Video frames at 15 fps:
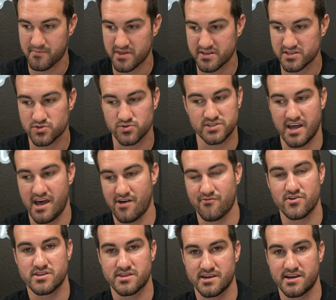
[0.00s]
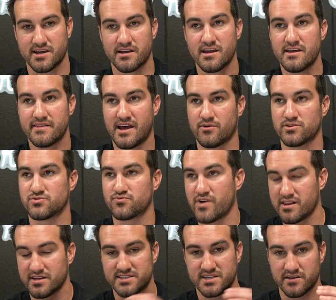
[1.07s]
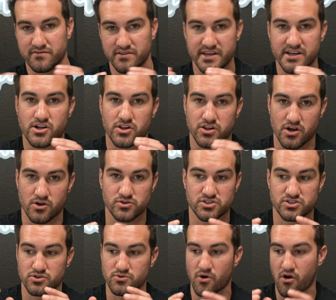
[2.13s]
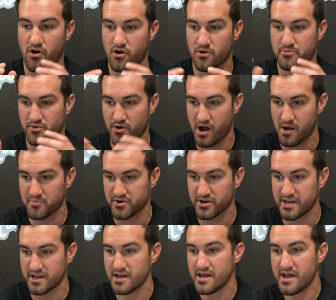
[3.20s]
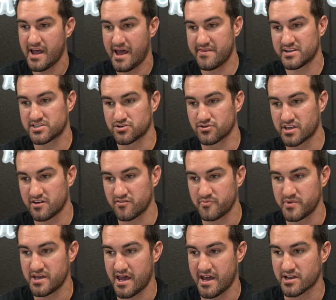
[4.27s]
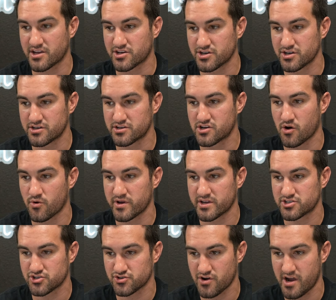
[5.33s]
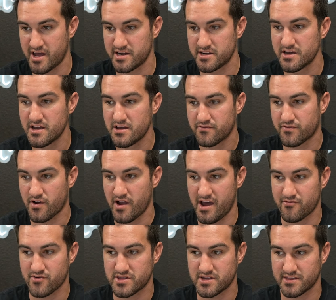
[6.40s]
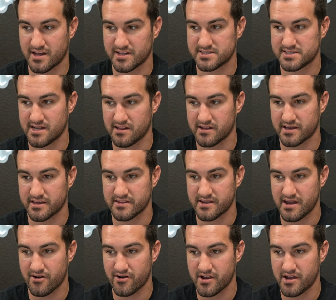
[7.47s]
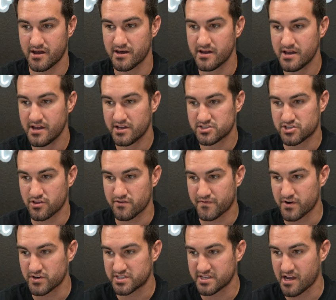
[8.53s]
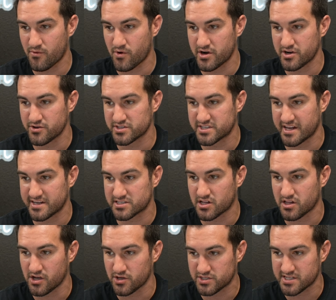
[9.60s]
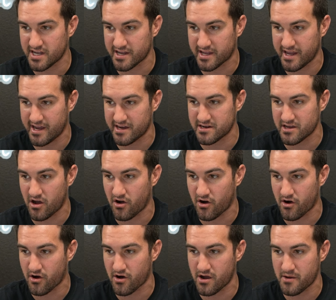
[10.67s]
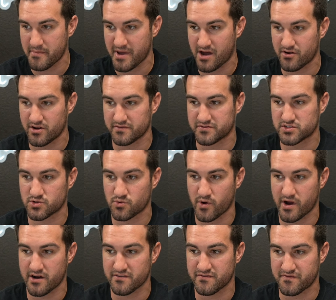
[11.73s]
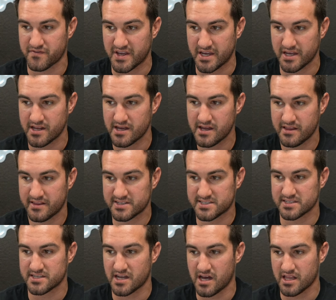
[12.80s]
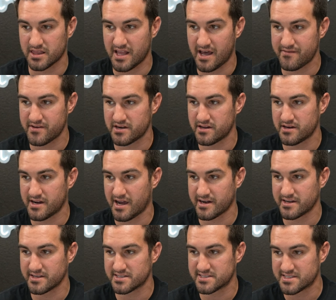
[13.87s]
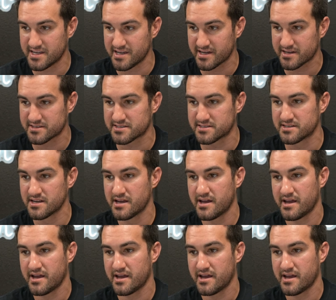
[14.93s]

And this was everything that was relatively close to our property, and this will give me a good going trend for everything that's selling in the area. So the first thing I want to do is get as close as I can to our amount of square feet. This is 1196.